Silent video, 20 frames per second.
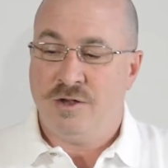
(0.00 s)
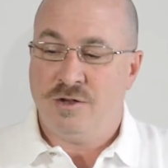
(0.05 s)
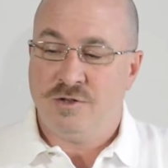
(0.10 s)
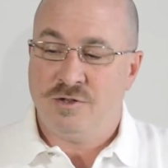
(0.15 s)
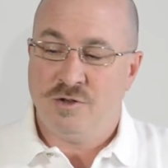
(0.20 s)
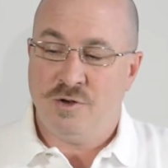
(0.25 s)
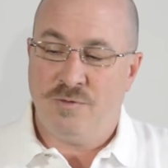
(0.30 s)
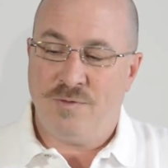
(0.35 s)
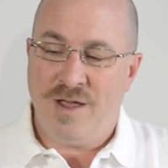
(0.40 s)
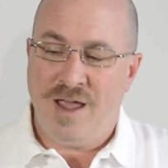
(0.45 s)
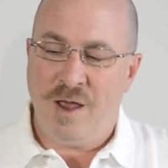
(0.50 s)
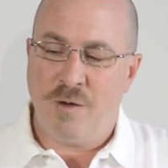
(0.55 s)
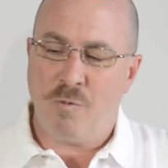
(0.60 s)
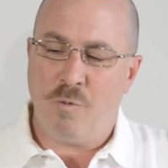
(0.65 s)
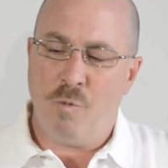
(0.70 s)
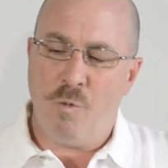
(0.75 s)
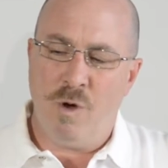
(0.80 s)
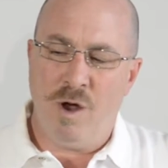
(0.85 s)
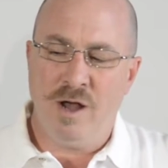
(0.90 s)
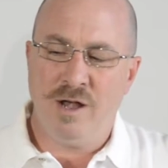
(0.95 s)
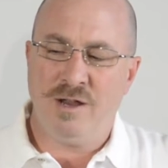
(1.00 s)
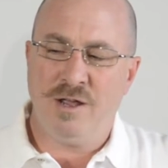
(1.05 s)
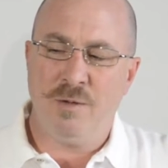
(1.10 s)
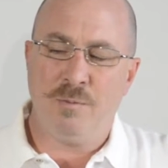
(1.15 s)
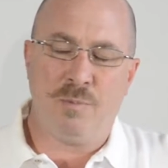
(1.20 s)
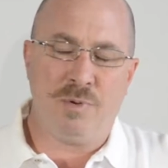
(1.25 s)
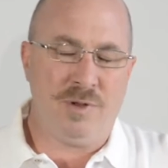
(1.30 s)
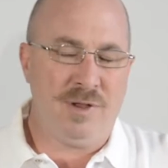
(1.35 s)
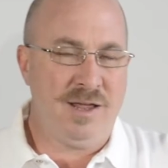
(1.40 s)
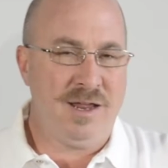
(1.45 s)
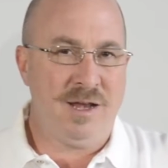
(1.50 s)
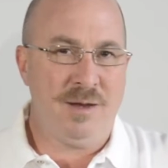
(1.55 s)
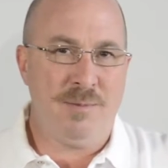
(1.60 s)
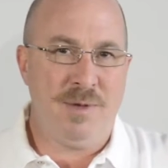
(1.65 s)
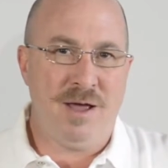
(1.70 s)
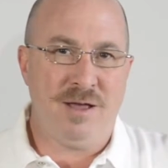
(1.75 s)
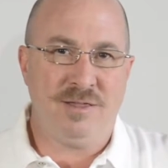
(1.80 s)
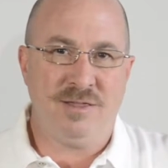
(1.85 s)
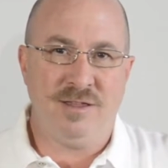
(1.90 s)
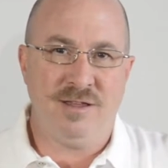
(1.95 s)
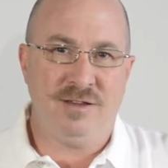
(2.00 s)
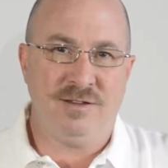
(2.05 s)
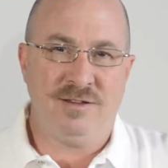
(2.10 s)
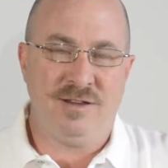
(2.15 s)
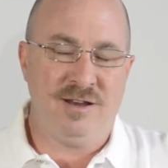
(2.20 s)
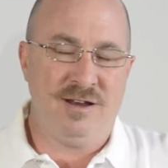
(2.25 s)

So if I had one complaint about this,